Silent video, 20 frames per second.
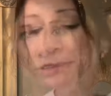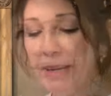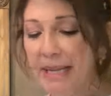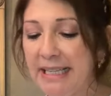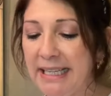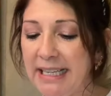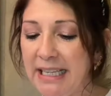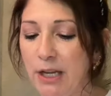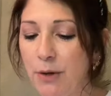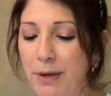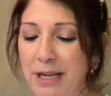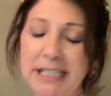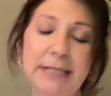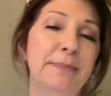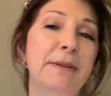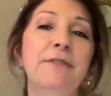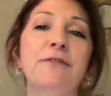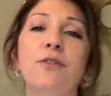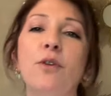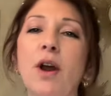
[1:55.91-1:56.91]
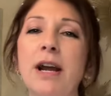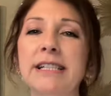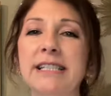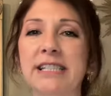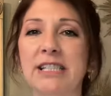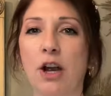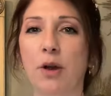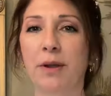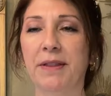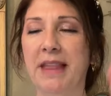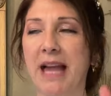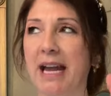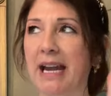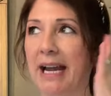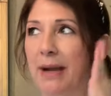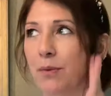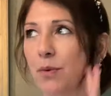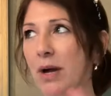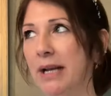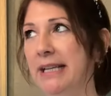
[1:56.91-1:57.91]
But anyways, before I start with that,
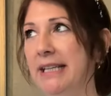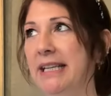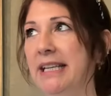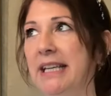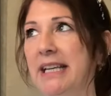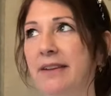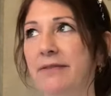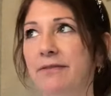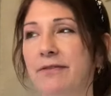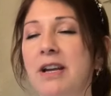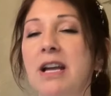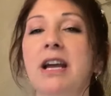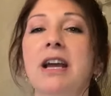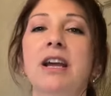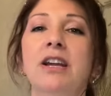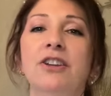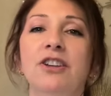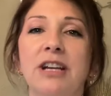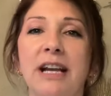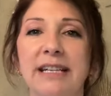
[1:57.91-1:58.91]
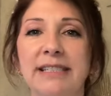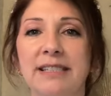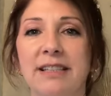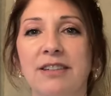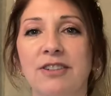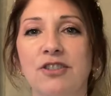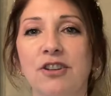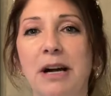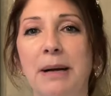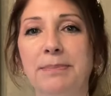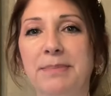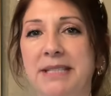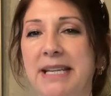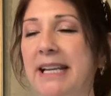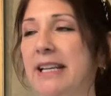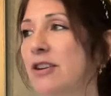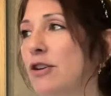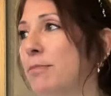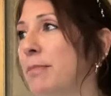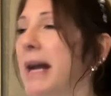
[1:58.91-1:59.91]
I wanted to give you guys a little
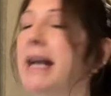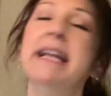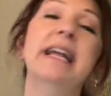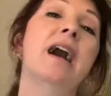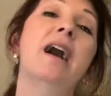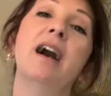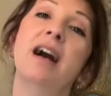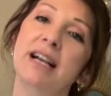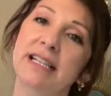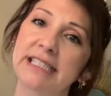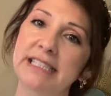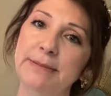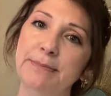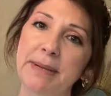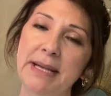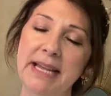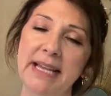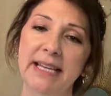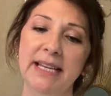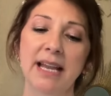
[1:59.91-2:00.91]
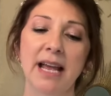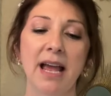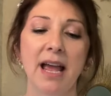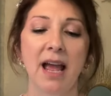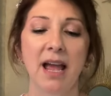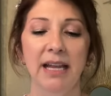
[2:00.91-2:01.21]
update on my husband.